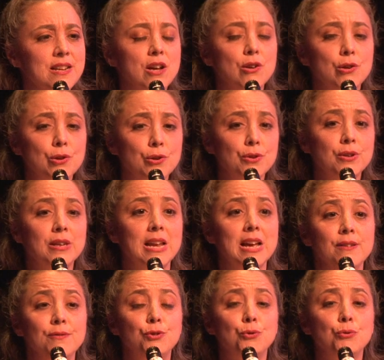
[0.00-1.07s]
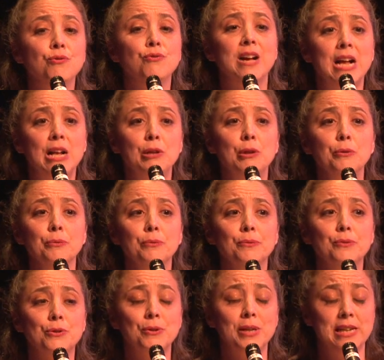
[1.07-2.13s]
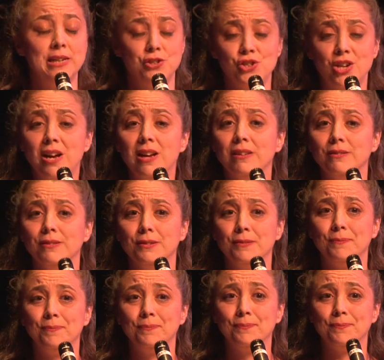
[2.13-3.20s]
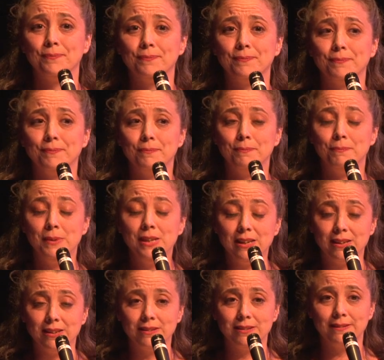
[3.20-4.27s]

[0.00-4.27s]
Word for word: not learn life's true value till he had a child me.